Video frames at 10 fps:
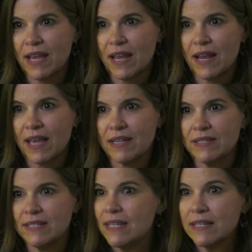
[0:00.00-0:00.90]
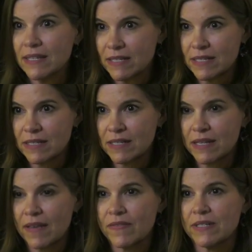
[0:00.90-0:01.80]
and I didn't
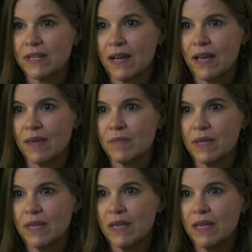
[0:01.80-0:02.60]
at the time.